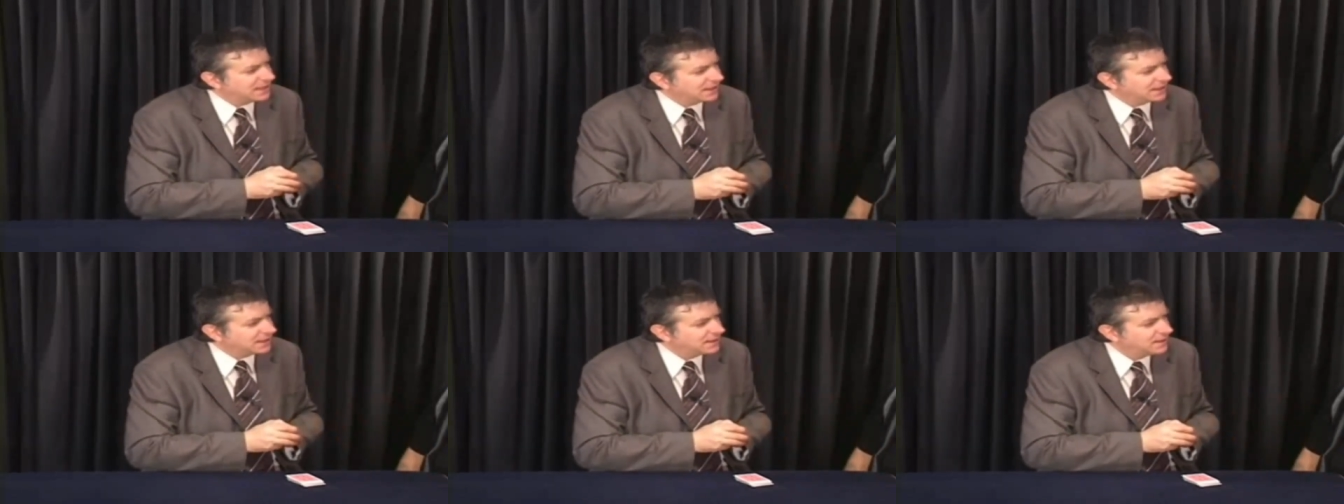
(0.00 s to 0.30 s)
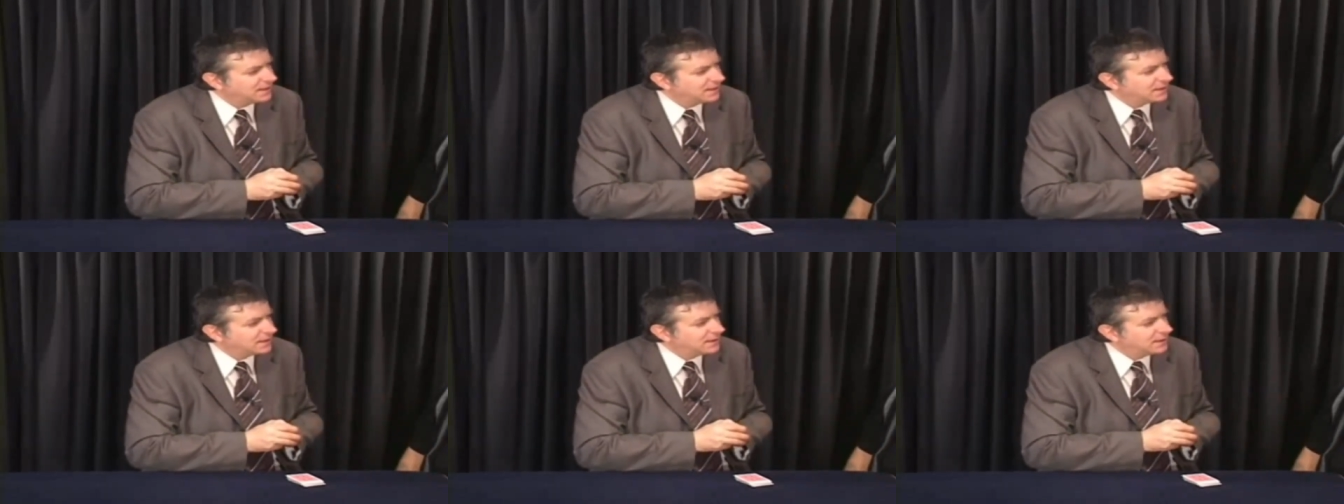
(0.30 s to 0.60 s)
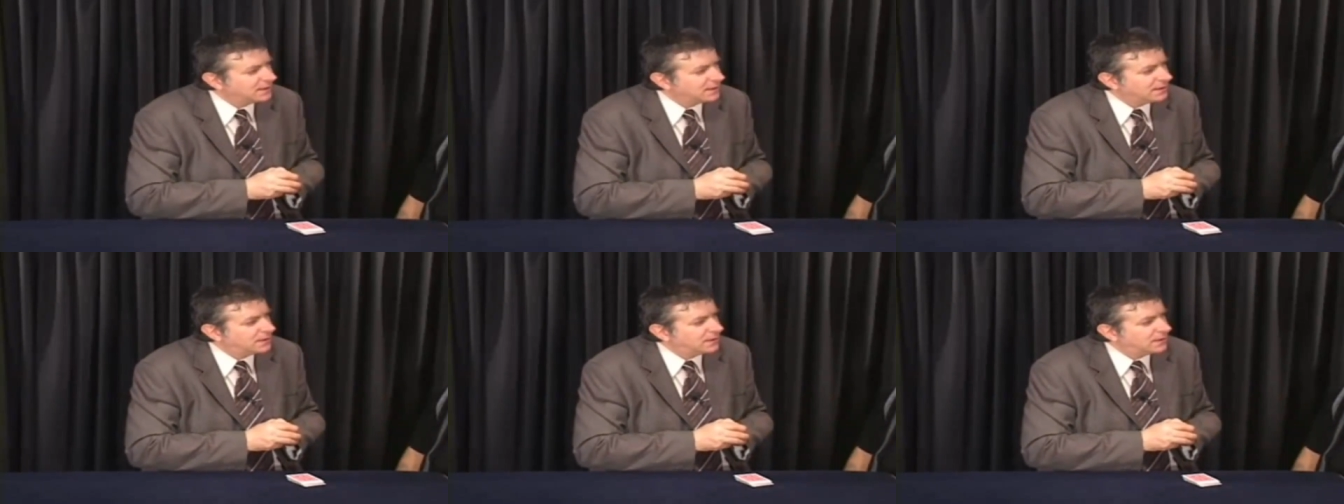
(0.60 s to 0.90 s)
When a girl
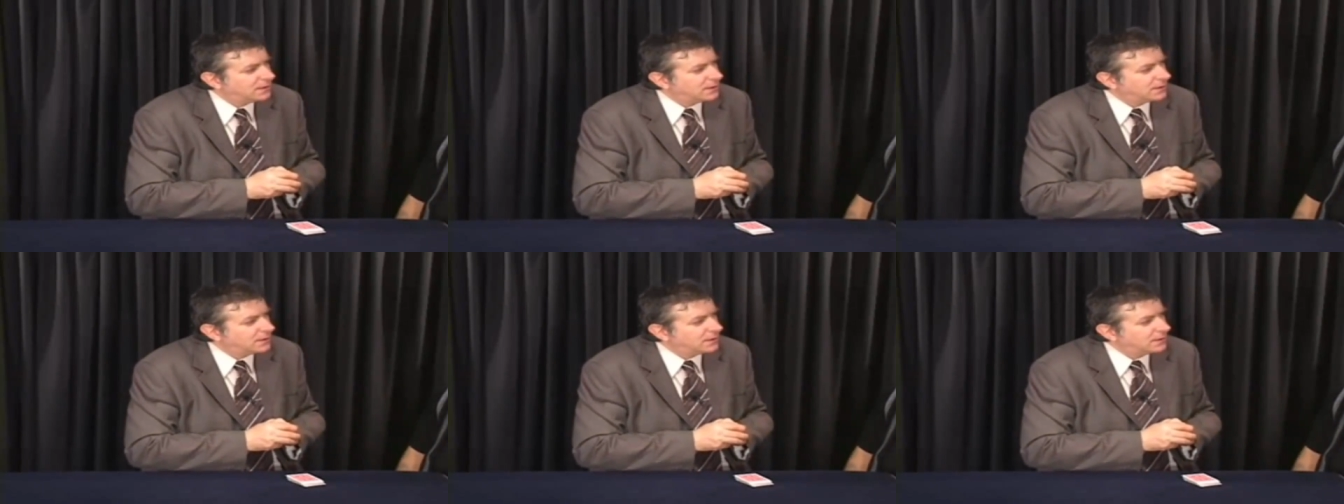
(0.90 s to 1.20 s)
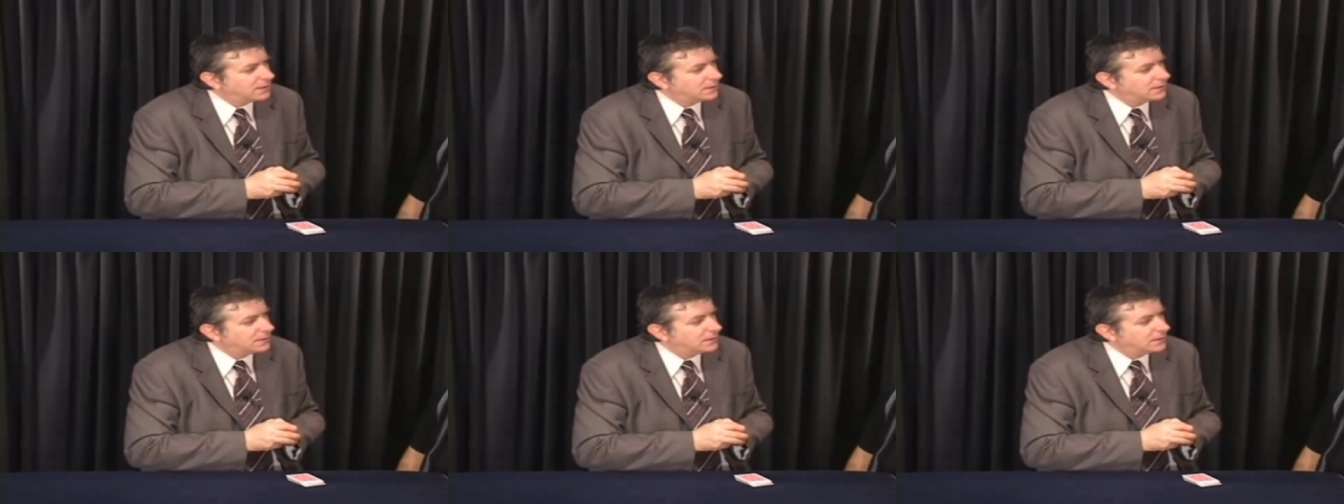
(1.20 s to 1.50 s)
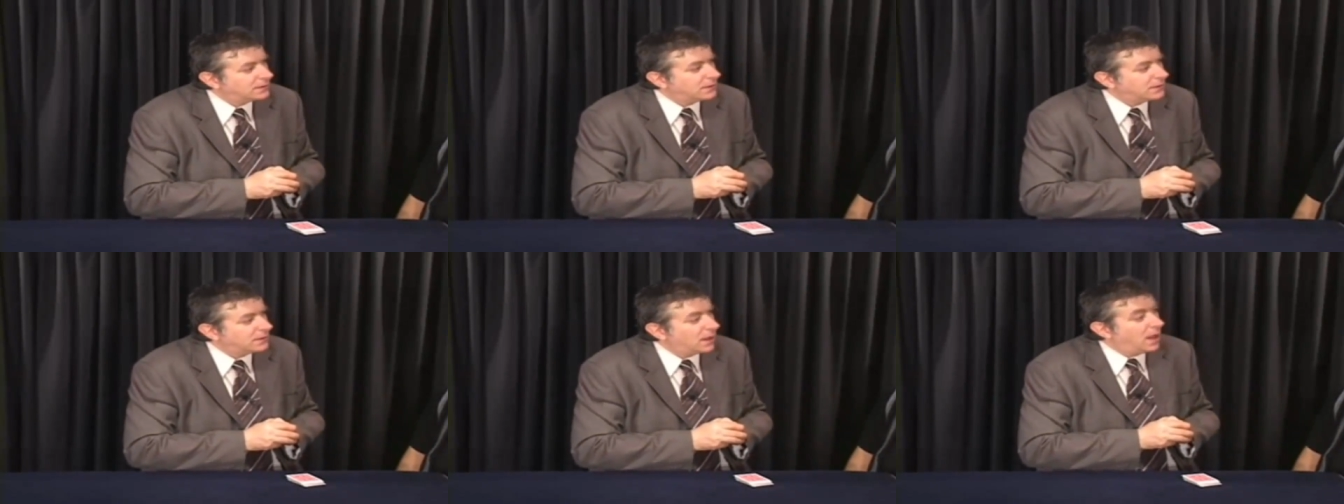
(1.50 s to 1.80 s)
reaches her
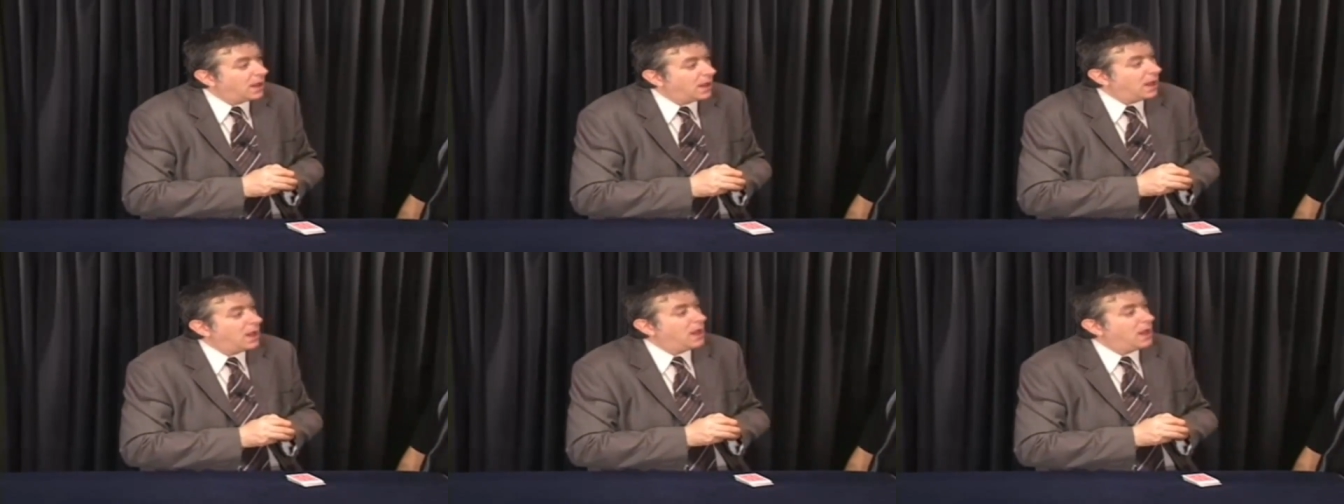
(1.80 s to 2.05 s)
16th birthday.